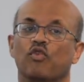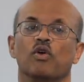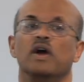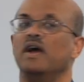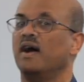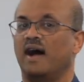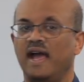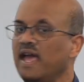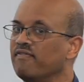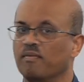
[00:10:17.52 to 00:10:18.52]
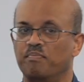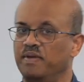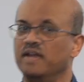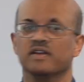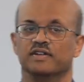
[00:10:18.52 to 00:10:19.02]
for I have a
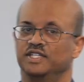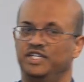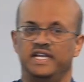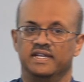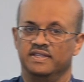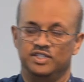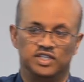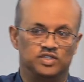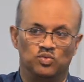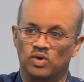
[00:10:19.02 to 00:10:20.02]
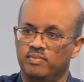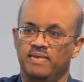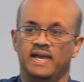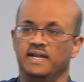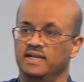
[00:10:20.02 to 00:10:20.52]
bigger agenda than just
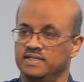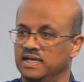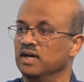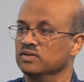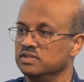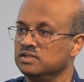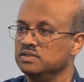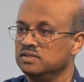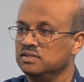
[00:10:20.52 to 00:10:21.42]
one man and his house.